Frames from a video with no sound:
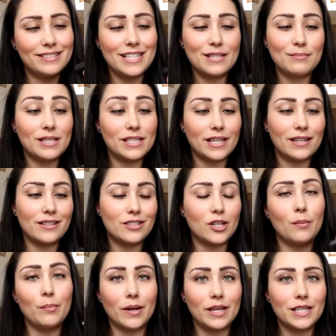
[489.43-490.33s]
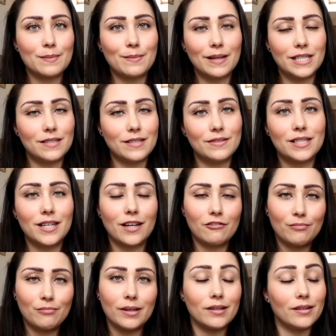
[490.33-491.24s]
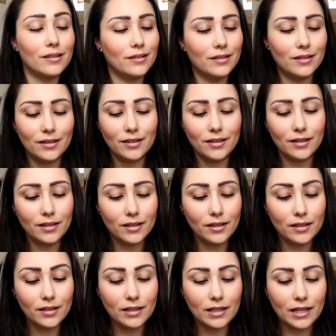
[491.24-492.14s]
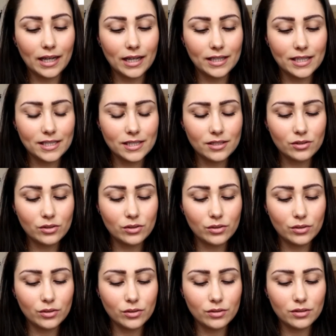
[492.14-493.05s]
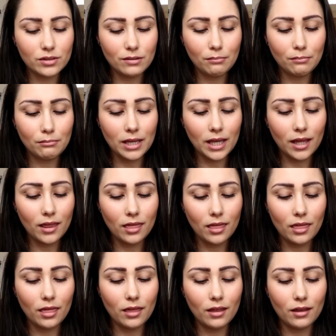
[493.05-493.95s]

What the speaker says: There's me saying I don't buy expensive stuff, but... And this is called Myth.